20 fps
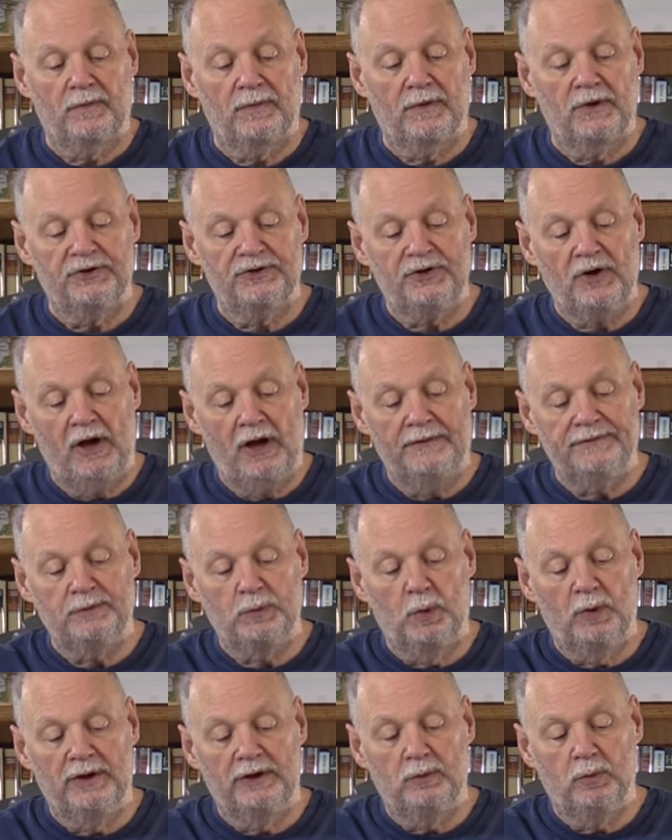the
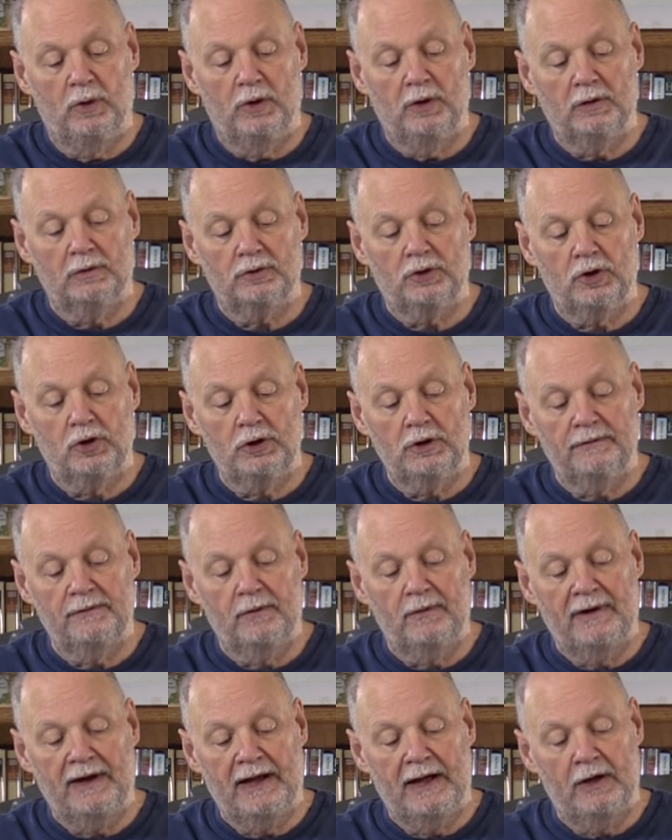softwood will curve
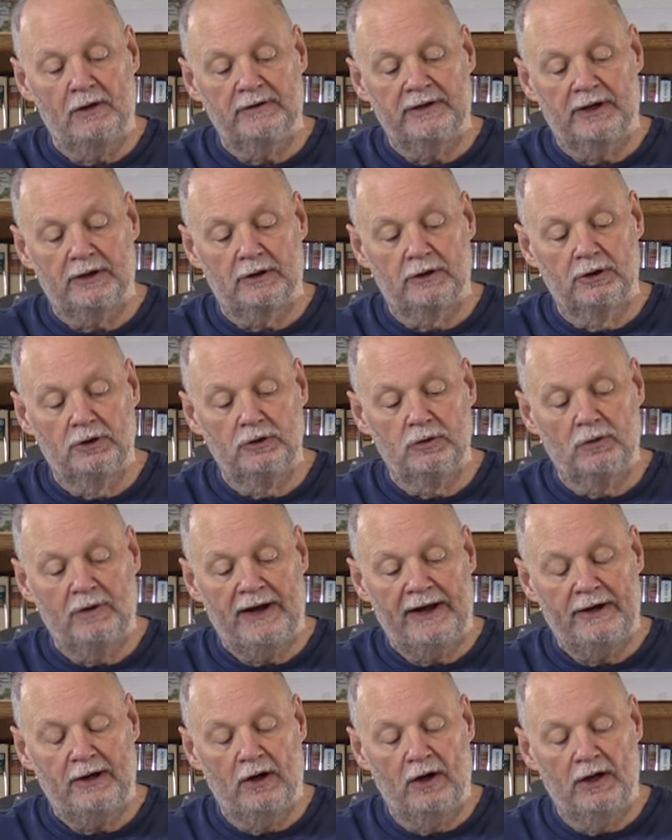around and glue
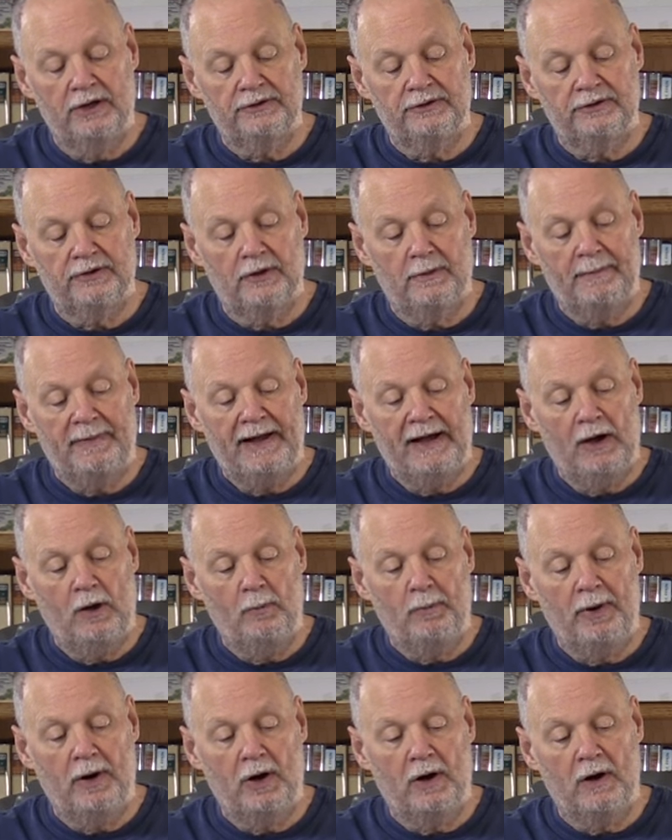right on to the bow
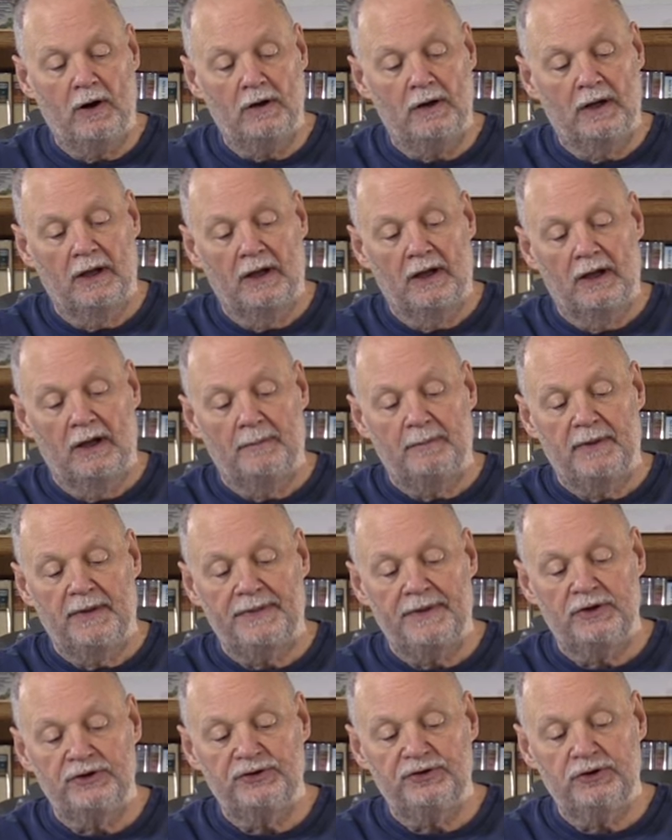part
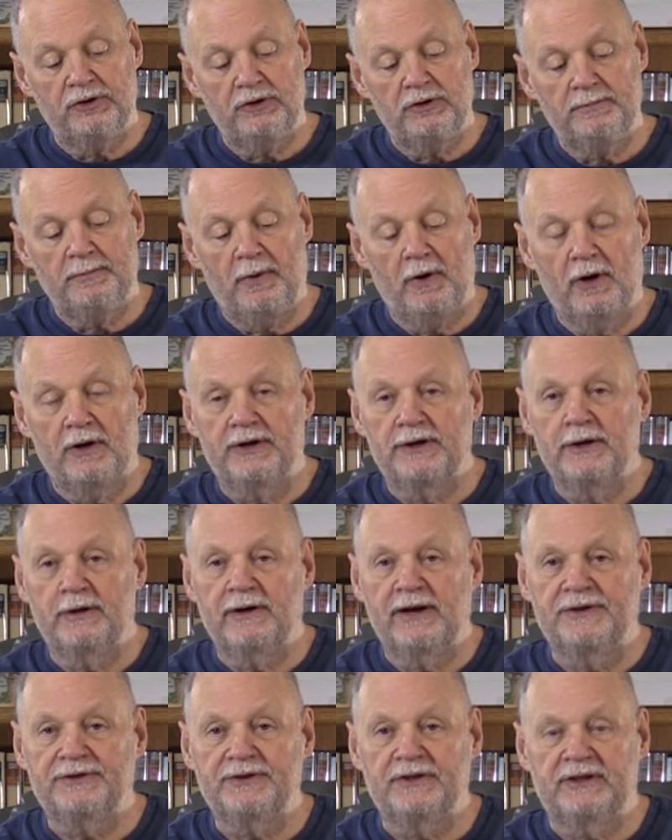but the stern part
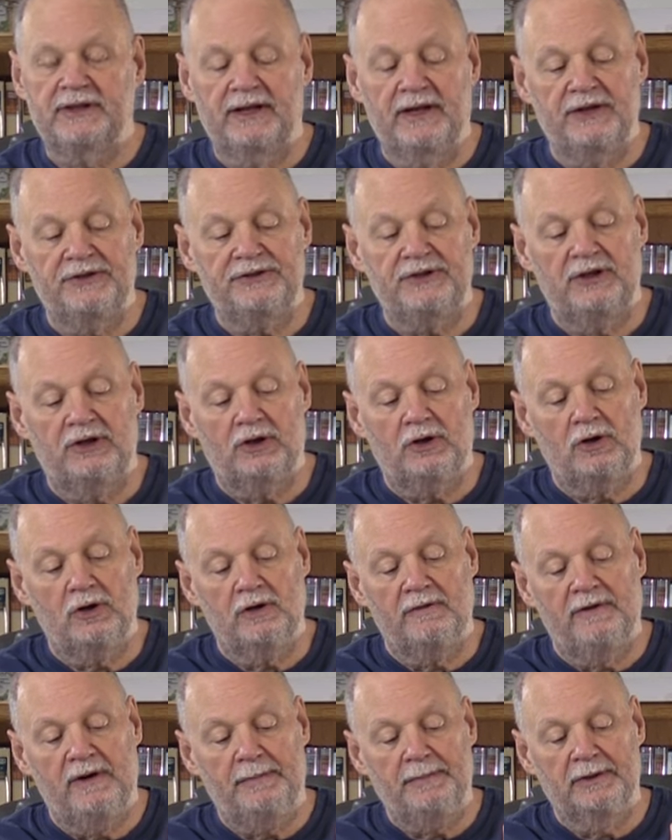here has a tendency to
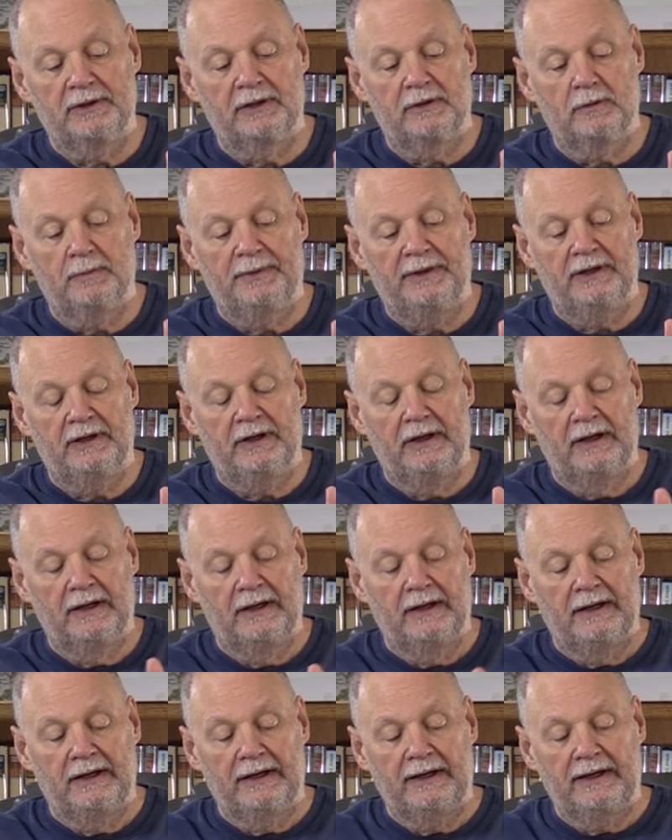curve up a little bit
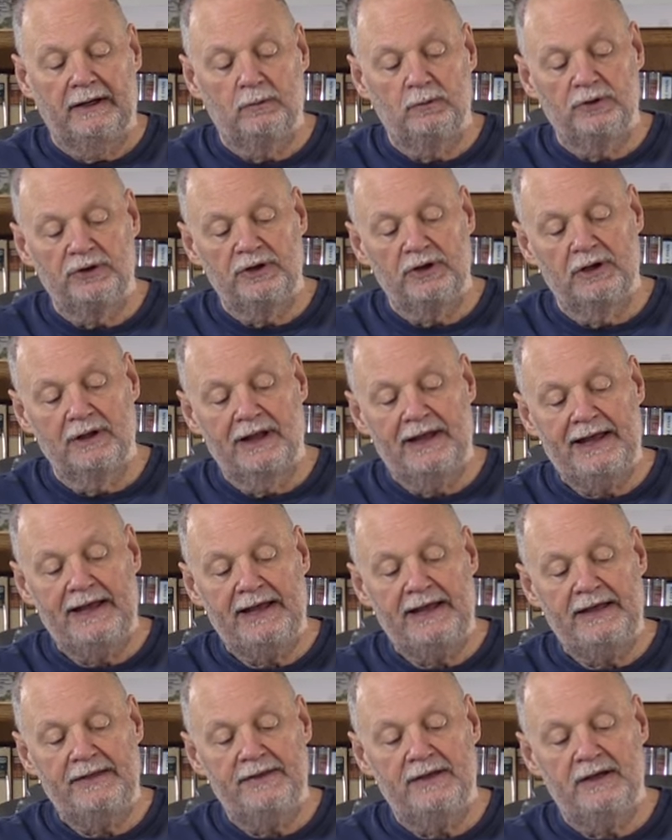and when you
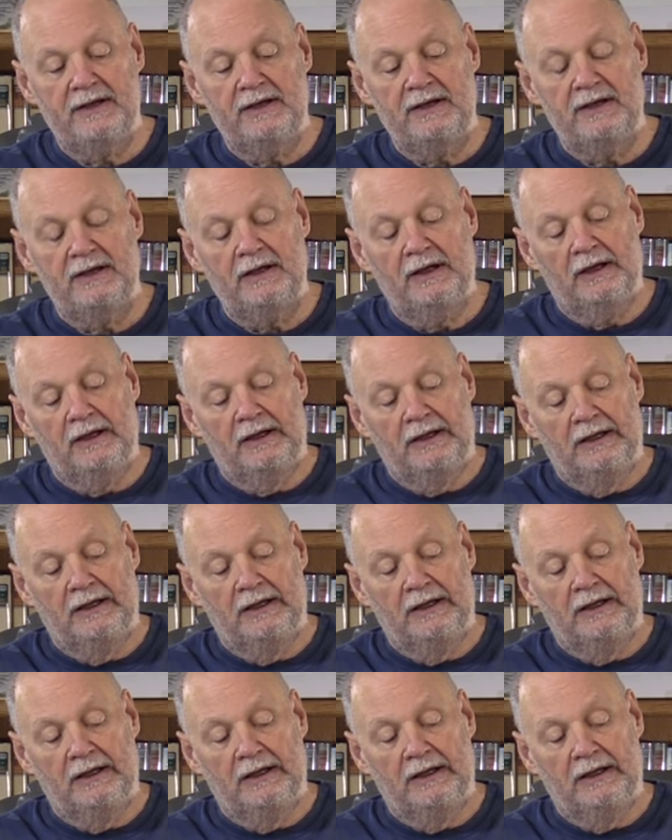lay the